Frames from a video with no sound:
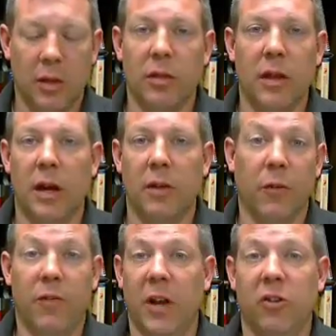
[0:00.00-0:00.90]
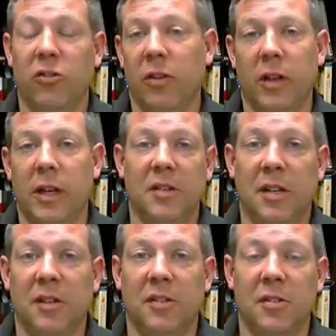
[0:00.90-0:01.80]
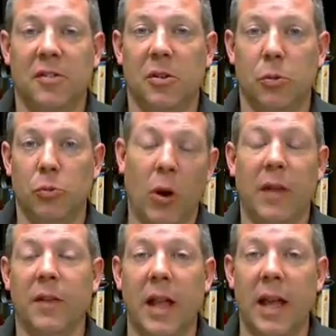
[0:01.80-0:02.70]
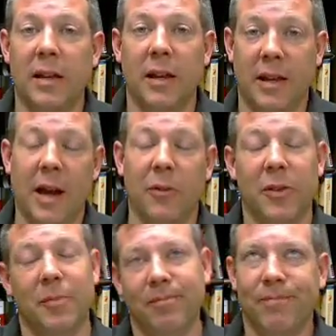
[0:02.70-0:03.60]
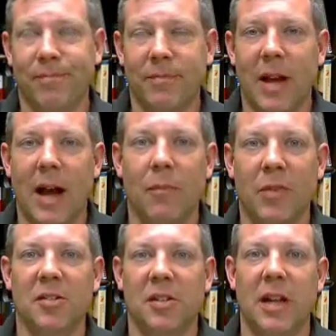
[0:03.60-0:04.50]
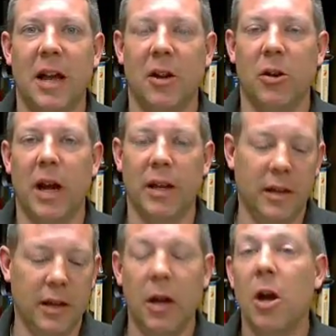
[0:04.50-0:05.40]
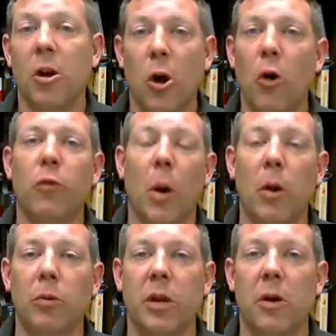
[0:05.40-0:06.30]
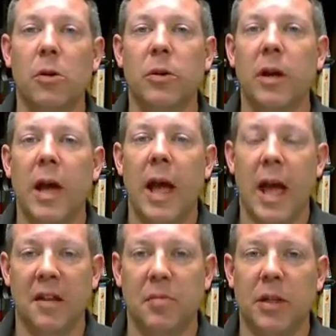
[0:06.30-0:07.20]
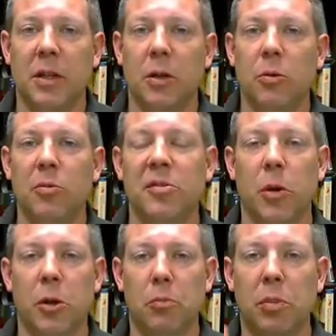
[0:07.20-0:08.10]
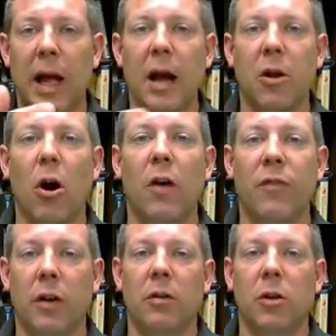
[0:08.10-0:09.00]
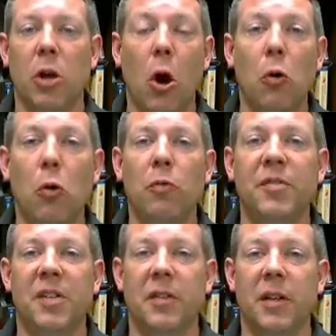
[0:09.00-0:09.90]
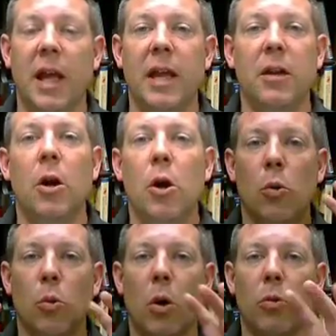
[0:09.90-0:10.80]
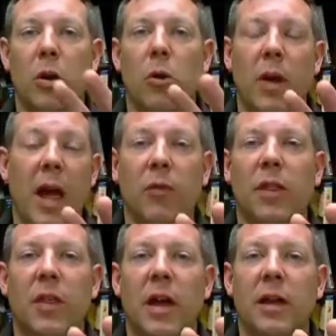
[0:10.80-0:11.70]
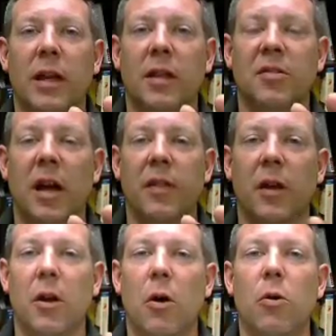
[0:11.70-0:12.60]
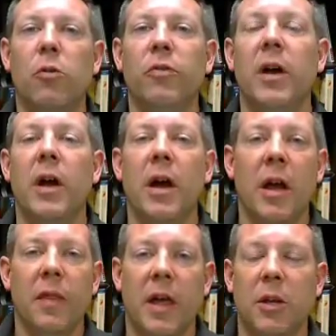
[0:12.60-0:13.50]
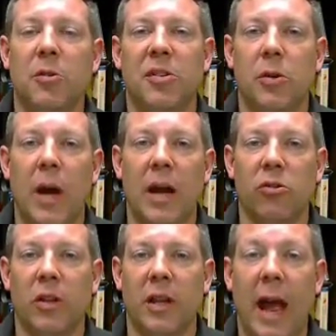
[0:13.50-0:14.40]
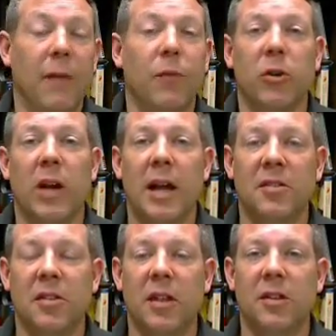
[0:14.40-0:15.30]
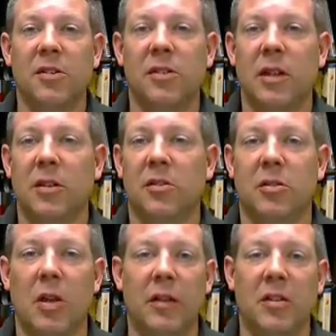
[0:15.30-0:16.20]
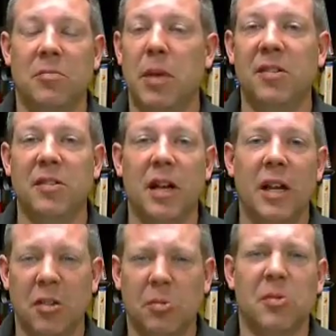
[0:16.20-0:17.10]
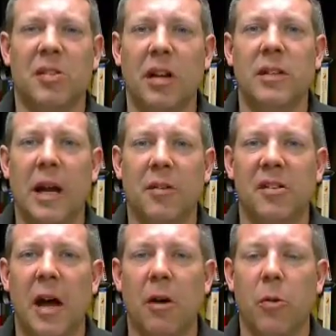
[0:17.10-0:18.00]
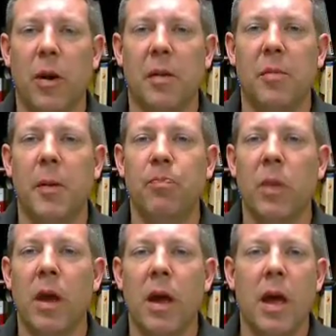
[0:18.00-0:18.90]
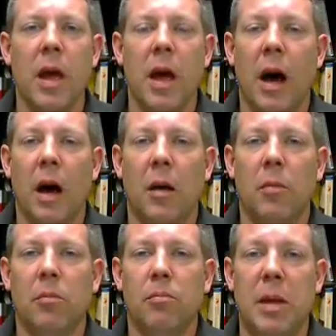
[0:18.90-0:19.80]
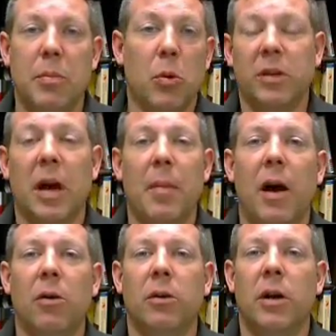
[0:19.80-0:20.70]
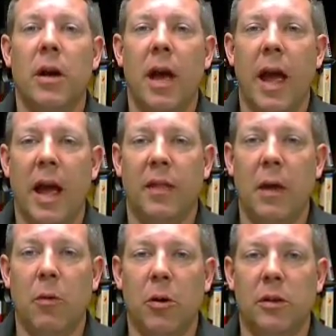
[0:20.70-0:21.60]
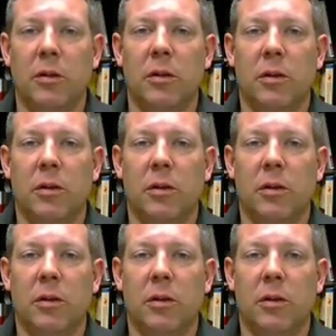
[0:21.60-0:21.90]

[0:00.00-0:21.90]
For fish, the easiest is to drain the lake and count them. Obviously not a good idea. Cove rotenone has been used, where you block off coves in the lake, rotenone everything inside the cove. They used to actually advertise this. You had these big studies. This was done down south quite a bit. People would come out and they would